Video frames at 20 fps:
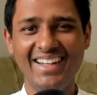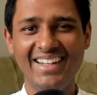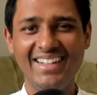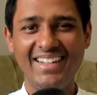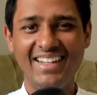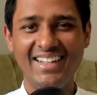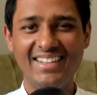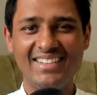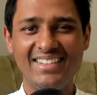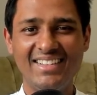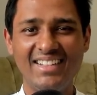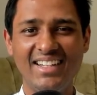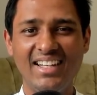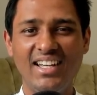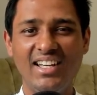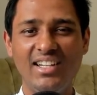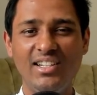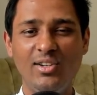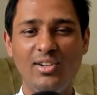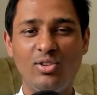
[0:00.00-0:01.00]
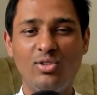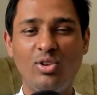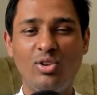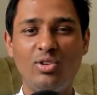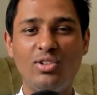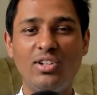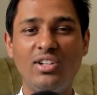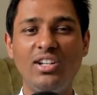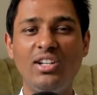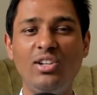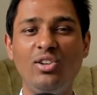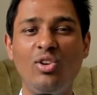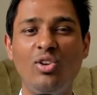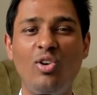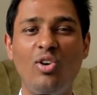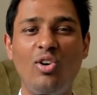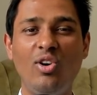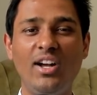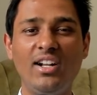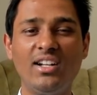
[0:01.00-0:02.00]
Yes, your
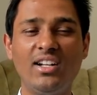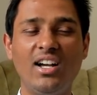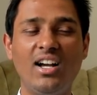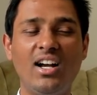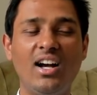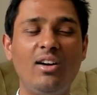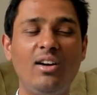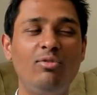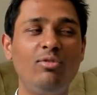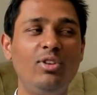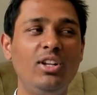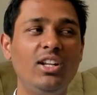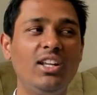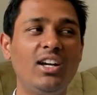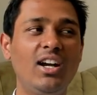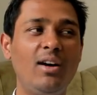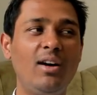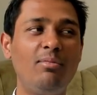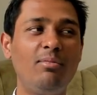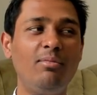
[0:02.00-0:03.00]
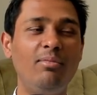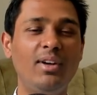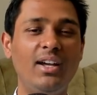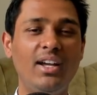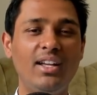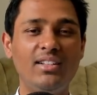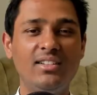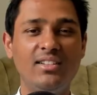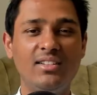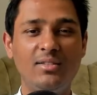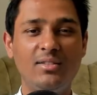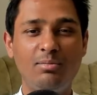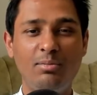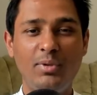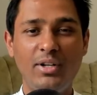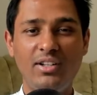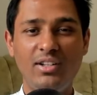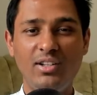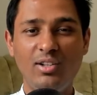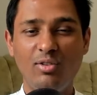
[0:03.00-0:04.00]
daughter-in-law and will come and
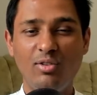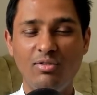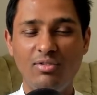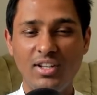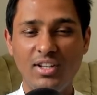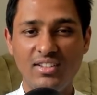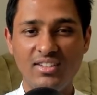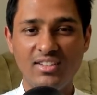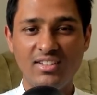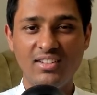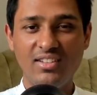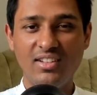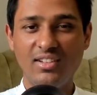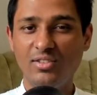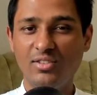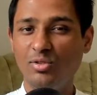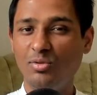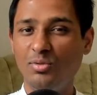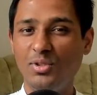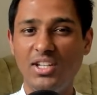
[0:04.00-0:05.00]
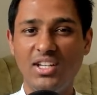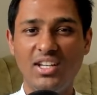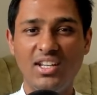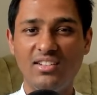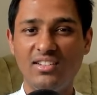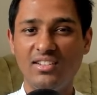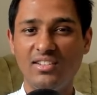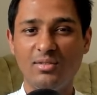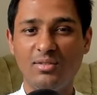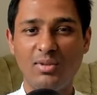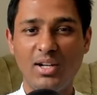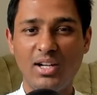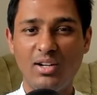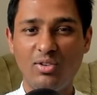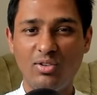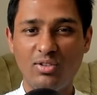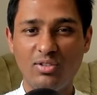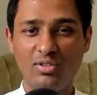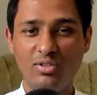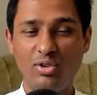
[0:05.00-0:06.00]
spit in your face. There are so many cases, my
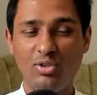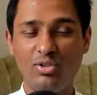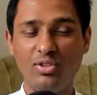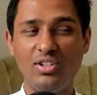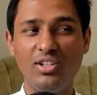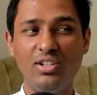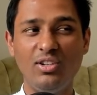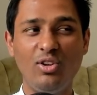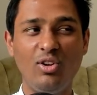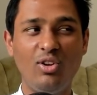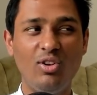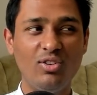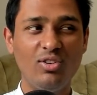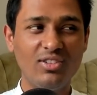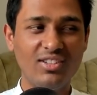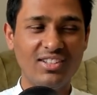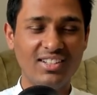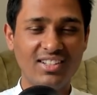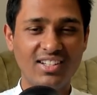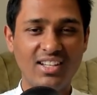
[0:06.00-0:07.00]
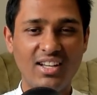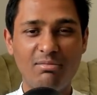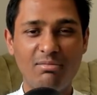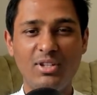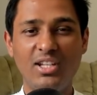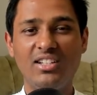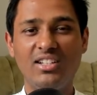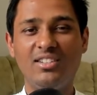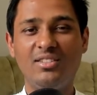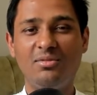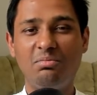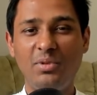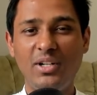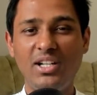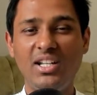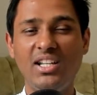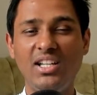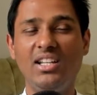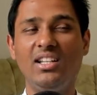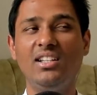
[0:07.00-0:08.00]
God. Daughter-in-laws coming and
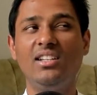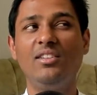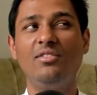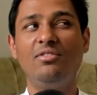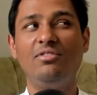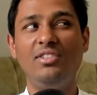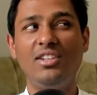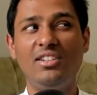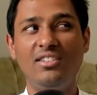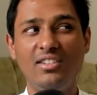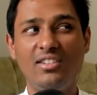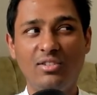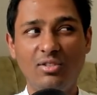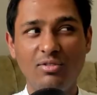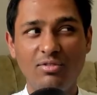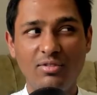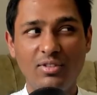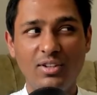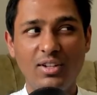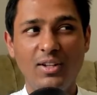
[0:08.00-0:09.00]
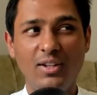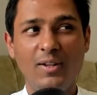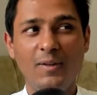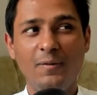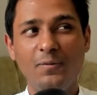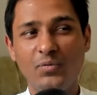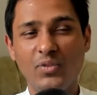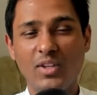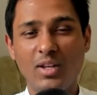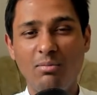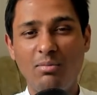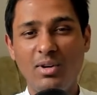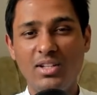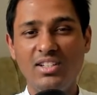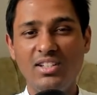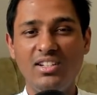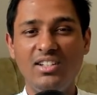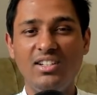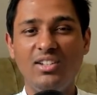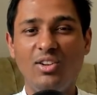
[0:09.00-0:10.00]
spitting in the faces of
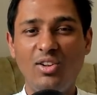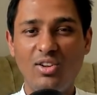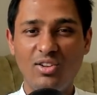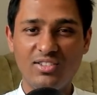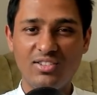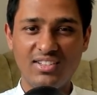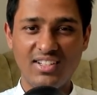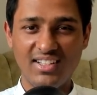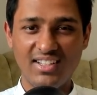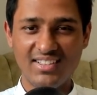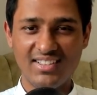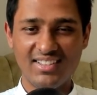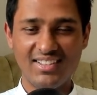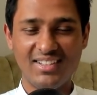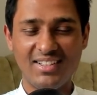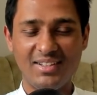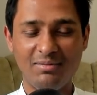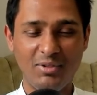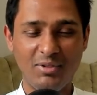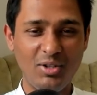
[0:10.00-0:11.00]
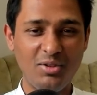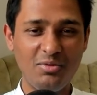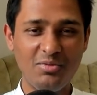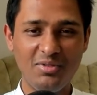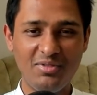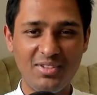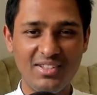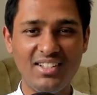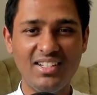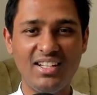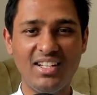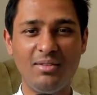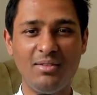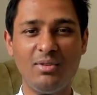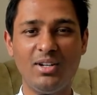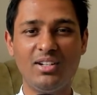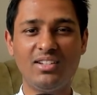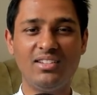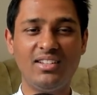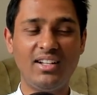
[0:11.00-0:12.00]
mother-in-law. Yes, may not be physically,
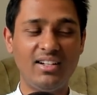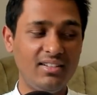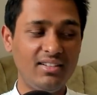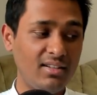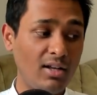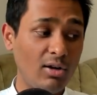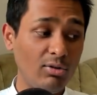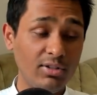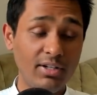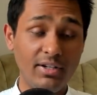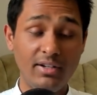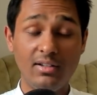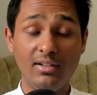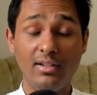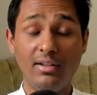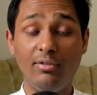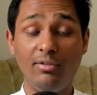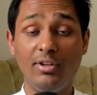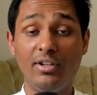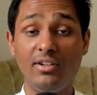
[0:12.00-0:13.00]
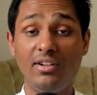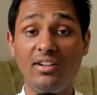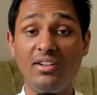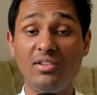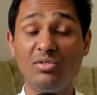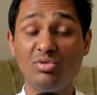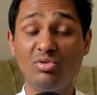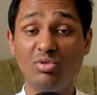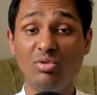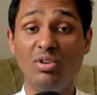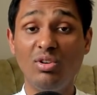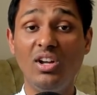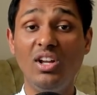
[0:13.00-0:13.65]
but that is how they will treat you. So,